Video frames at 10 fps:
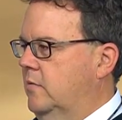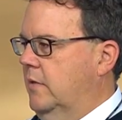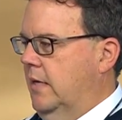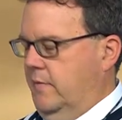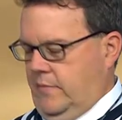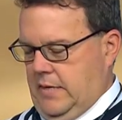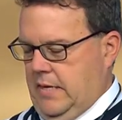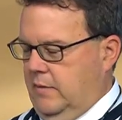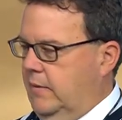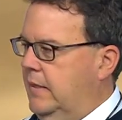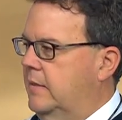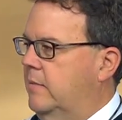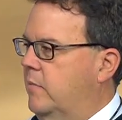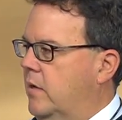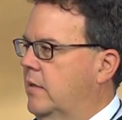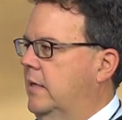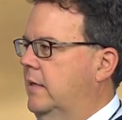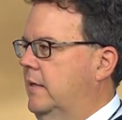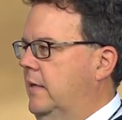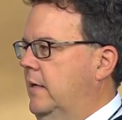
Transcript: So kind of a Halloween at the market.